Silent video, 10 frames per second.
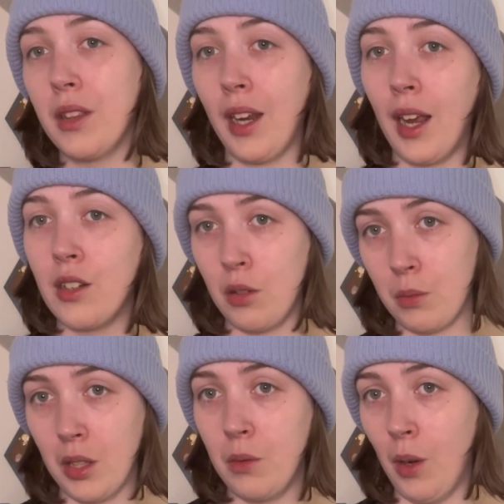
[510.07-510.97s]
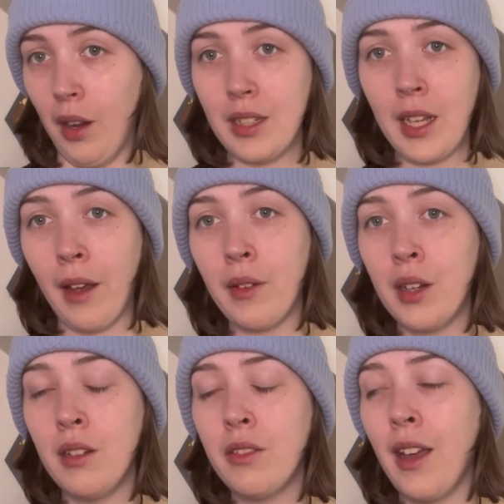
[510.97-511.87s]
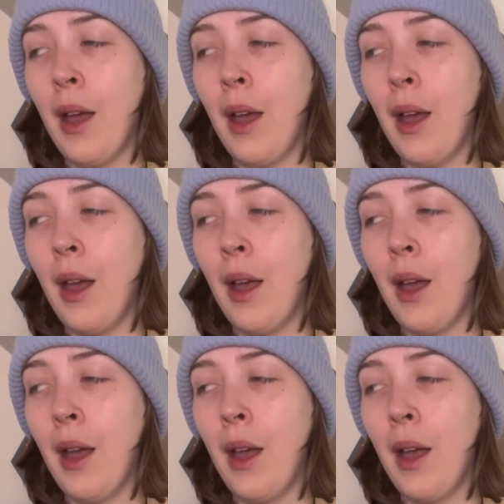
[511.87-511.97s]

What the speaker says: that I don't really want to get rid of,